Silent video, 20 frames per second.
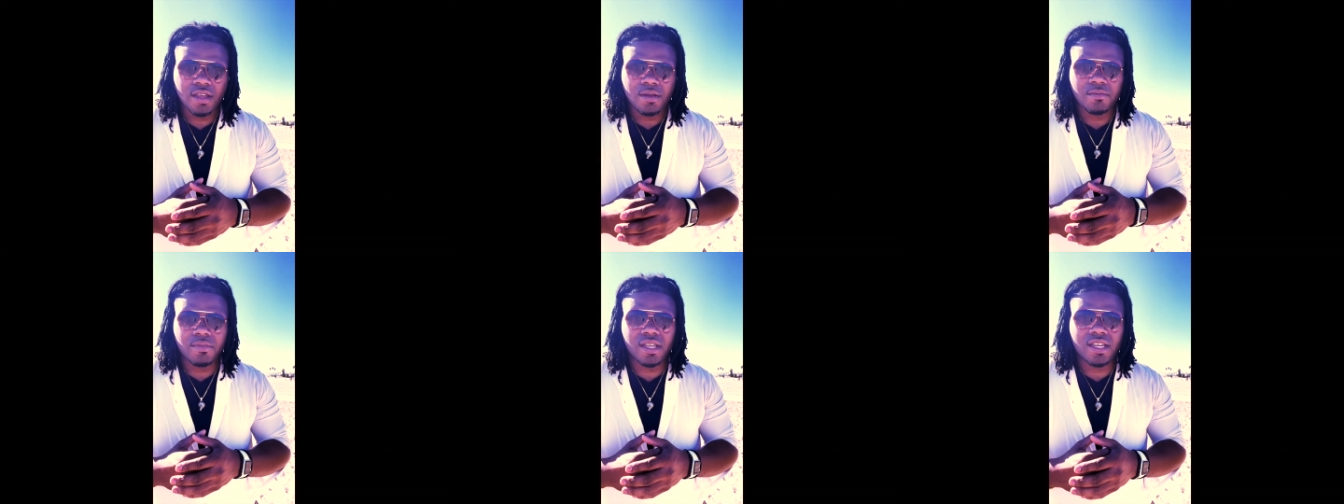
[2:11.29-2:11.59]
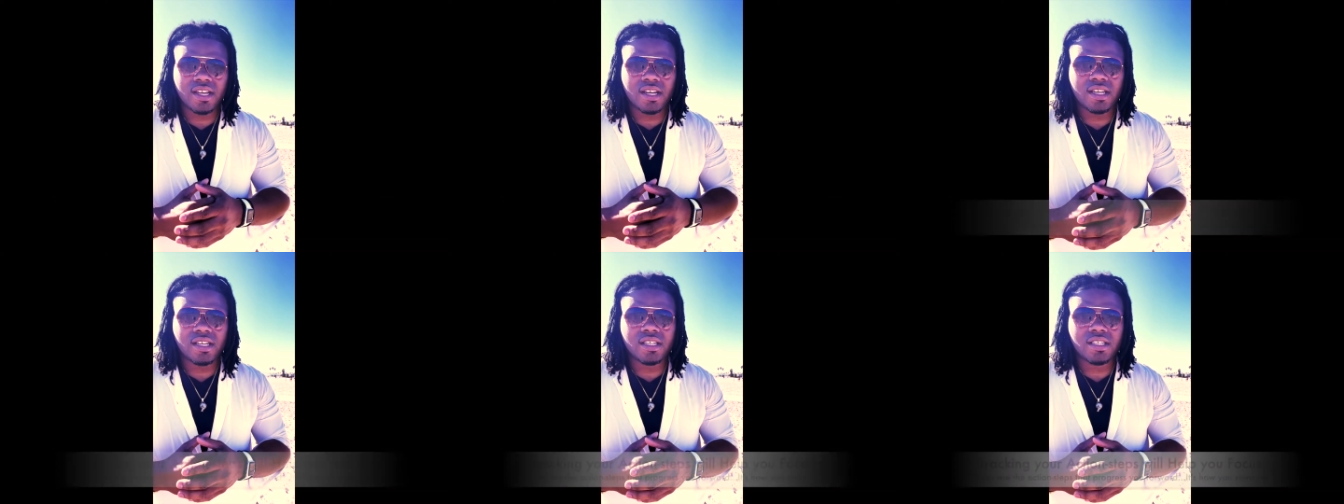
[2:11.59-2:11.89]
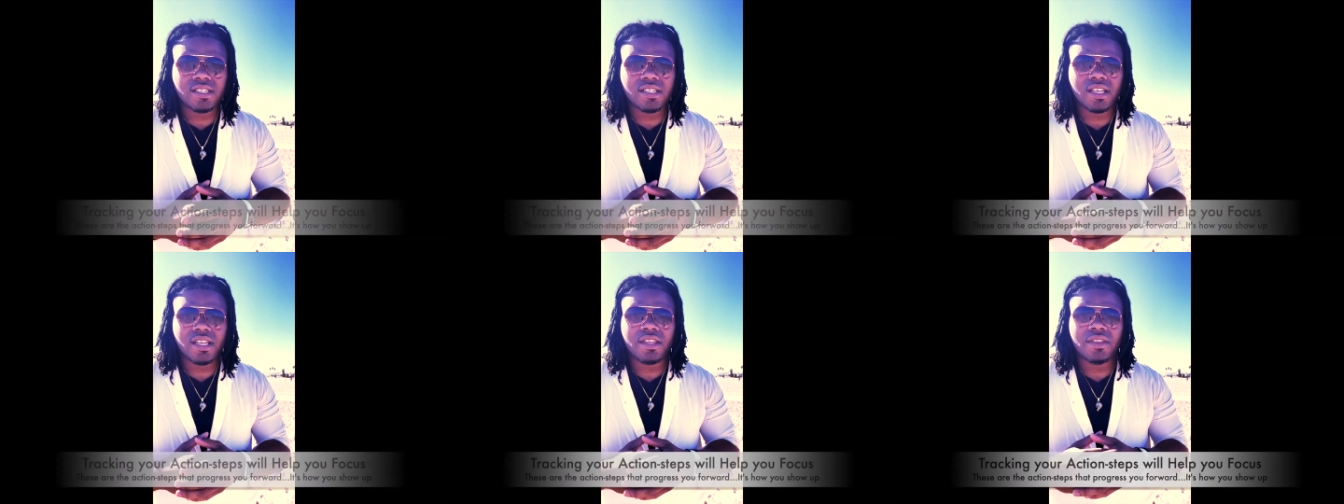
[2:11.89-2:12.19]

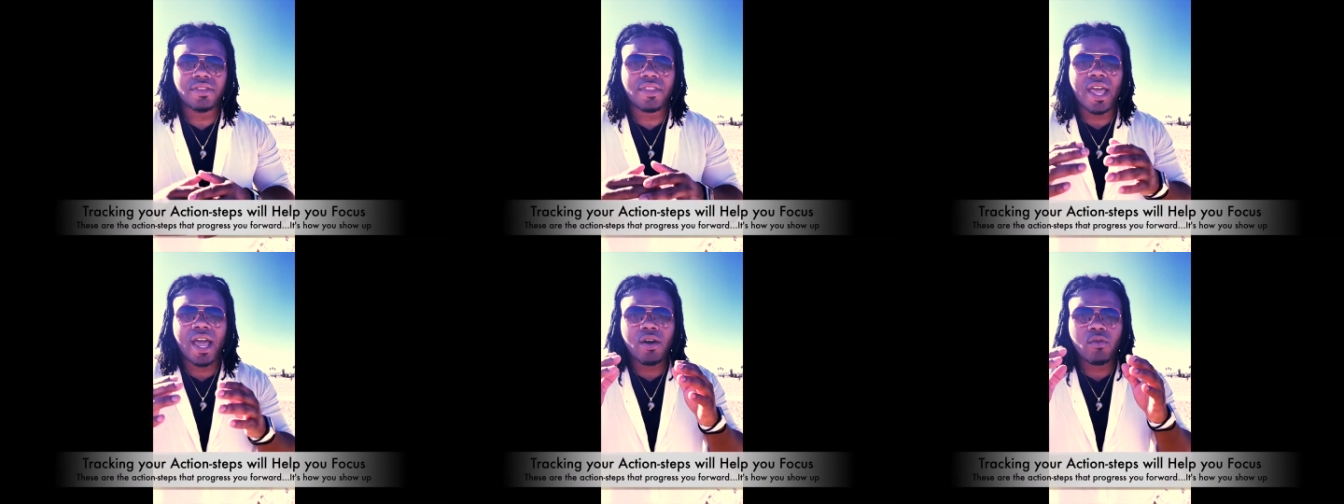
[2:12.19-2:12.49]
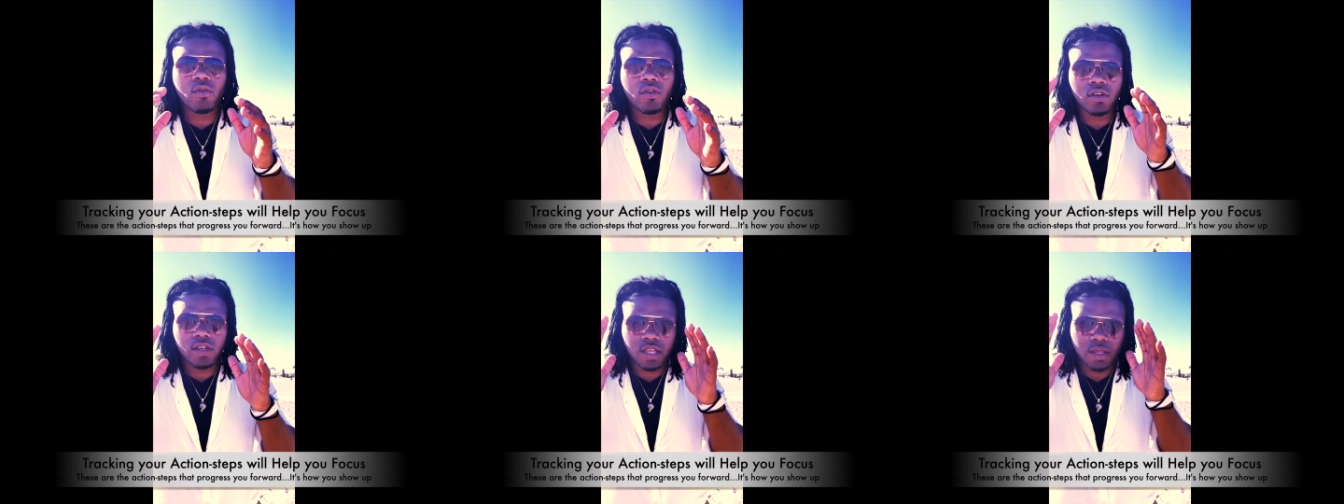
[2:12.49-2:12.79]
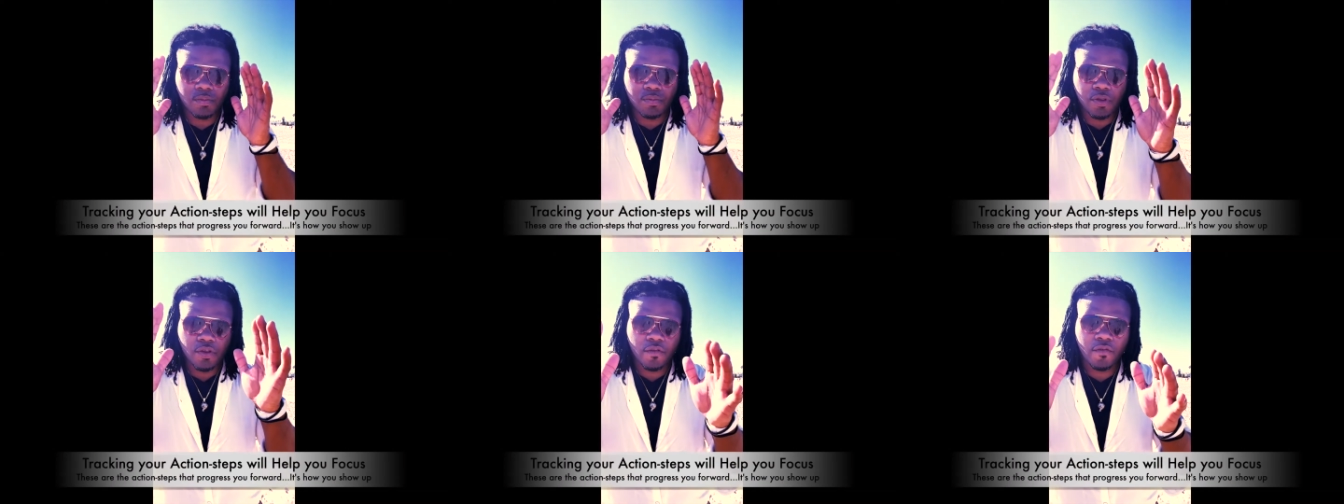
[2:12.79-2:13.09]
because that will
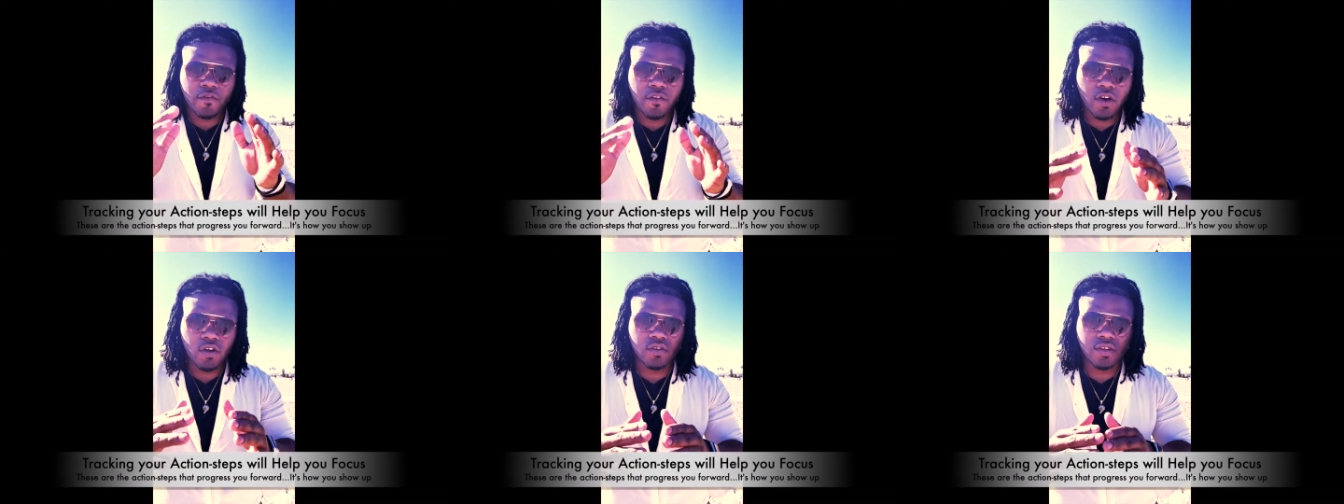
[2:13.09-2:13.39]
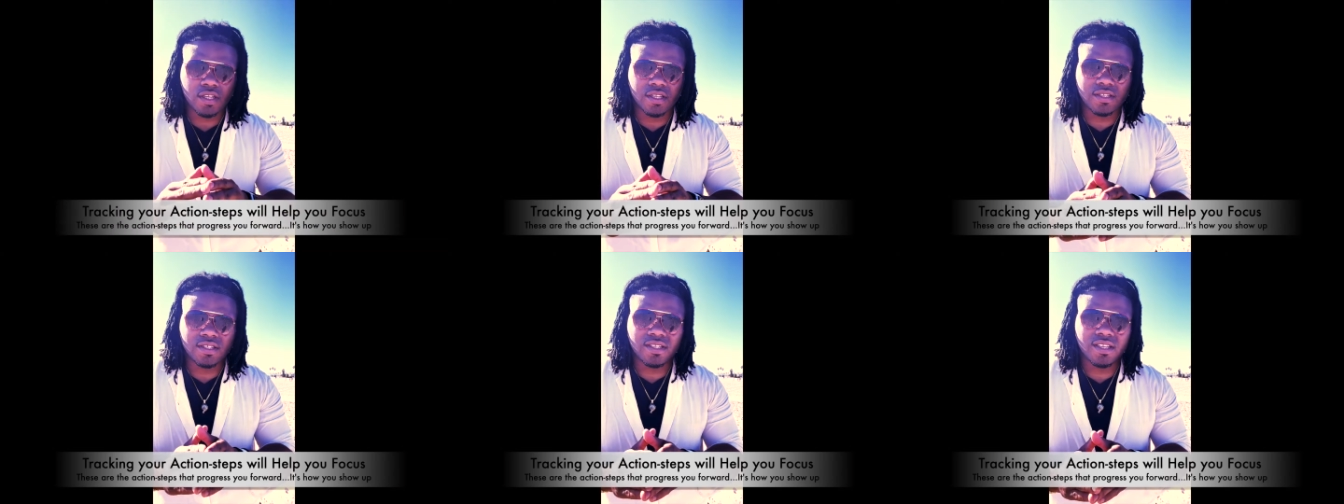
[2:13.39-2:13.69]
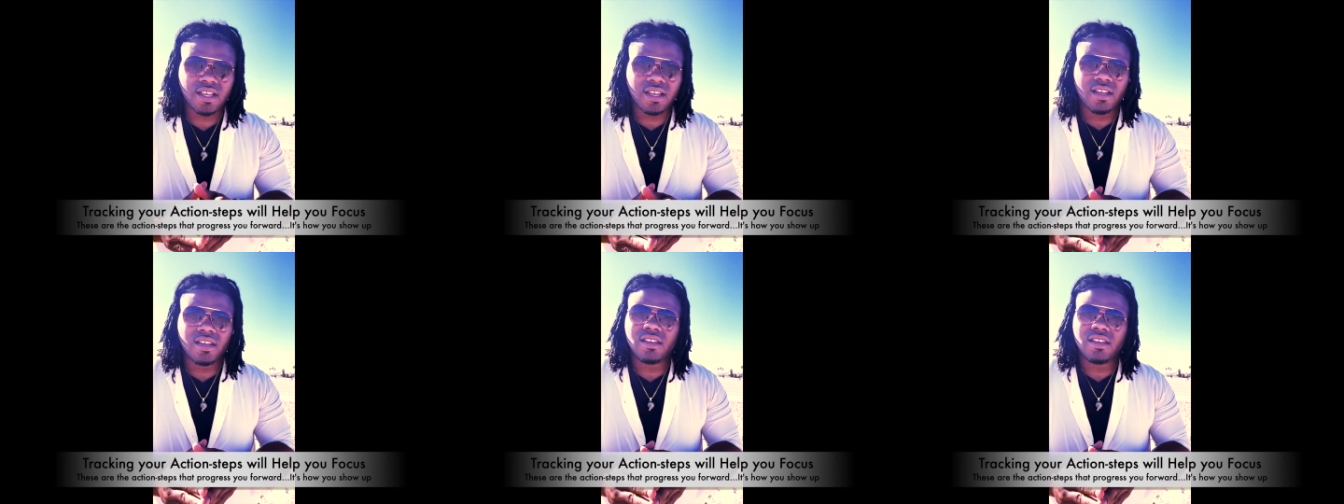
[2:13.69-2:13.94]
keep you focused.